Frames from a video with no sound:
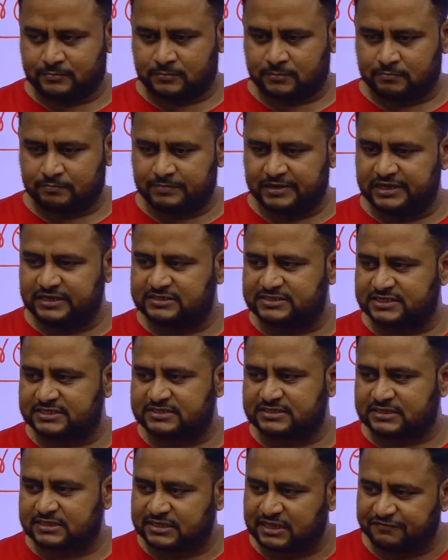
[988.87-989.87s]
Means is
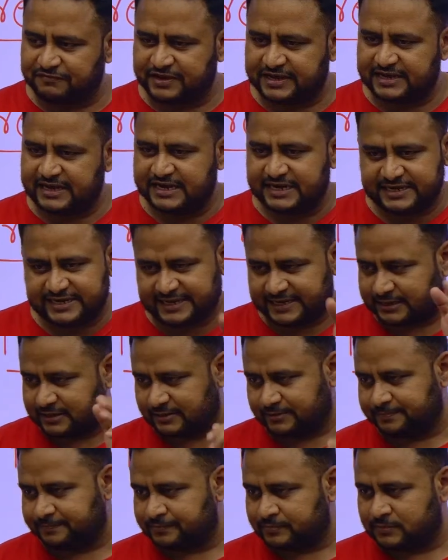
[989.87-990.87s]
the way I take.
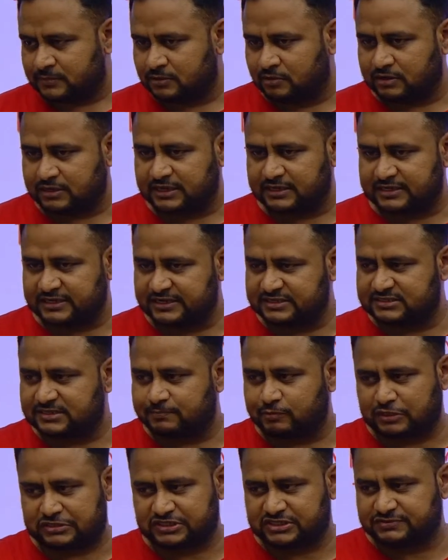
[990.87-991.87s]
Okay, that is the
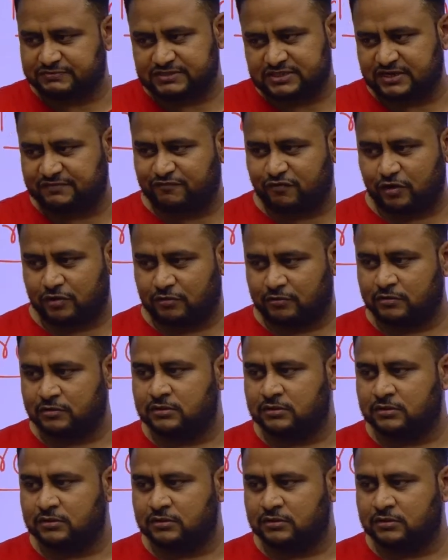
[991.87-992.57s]
process which I follow.